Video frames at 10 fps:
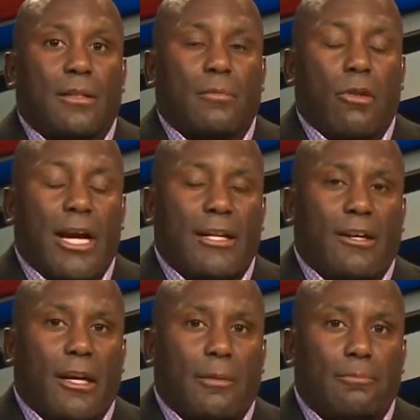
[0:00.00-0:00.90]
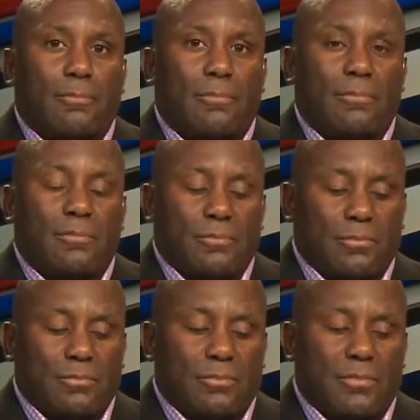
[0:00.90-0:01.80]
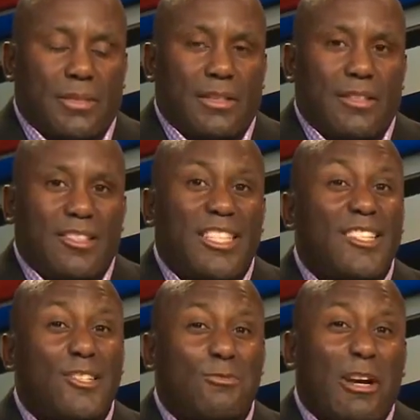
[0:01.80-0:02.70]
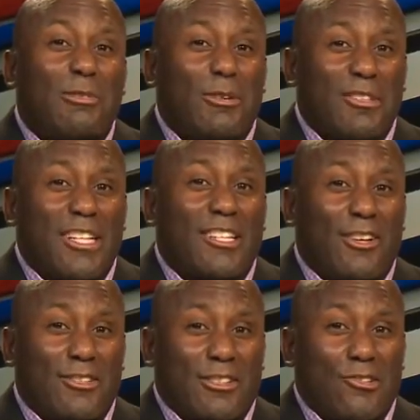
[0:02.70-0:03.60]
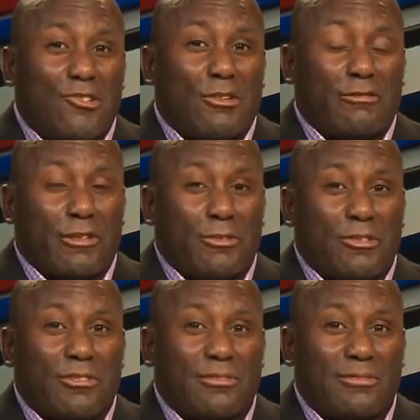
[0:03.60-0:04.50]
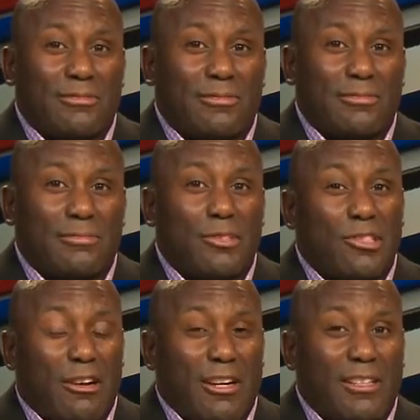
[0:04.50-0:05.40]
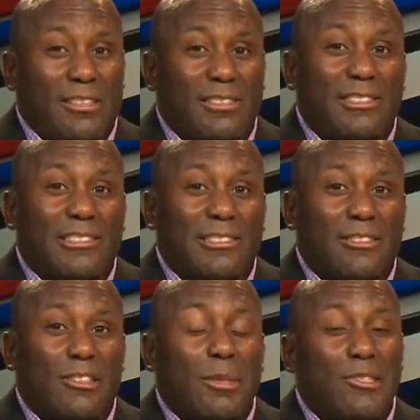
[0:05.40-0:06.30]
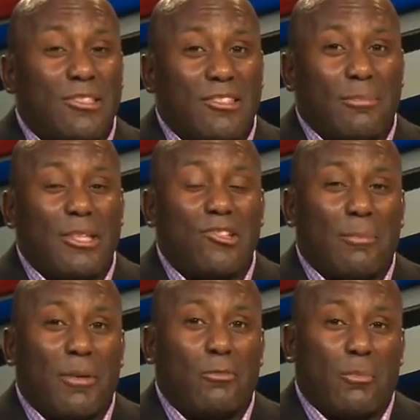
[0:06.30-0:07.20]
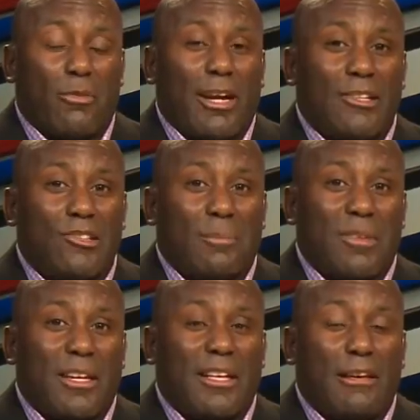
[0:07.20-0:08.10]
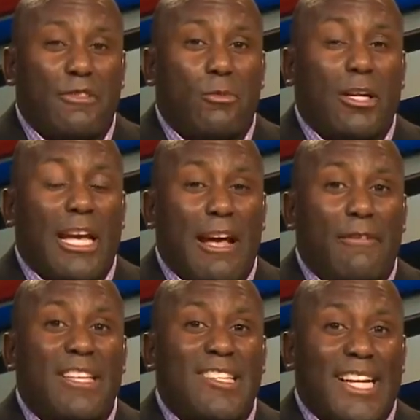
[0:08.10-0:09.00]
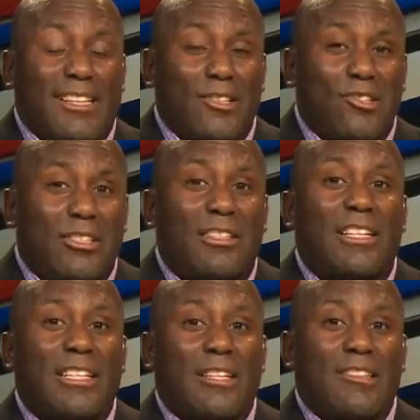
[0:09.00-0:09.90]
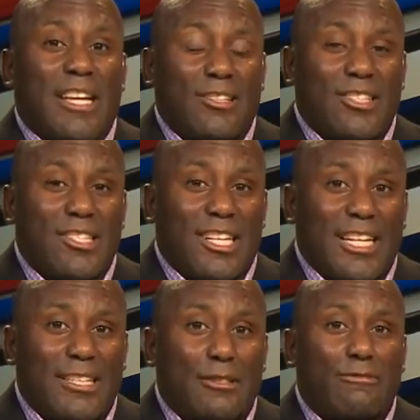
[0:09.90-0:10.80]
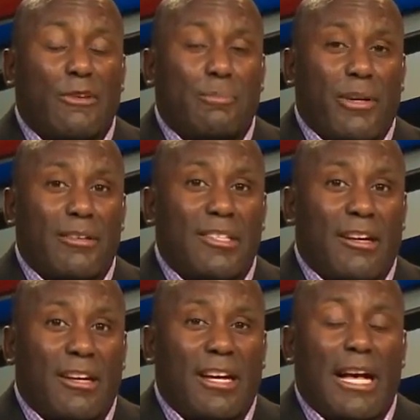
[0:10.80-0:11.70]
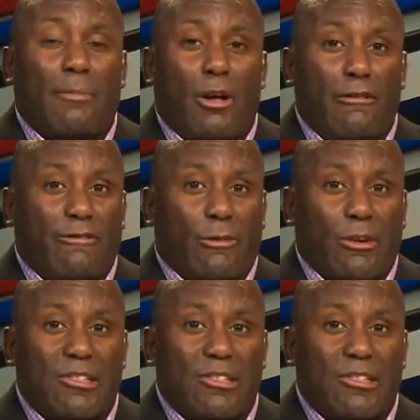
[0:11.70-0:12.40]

Brian hung up. See, this is why we don't take calls on this show, folks. Sorry. Somebody, somebody jump in where Brian jumped in. If you want to have intelligent Tennessee Titans football talk, I'm all for it.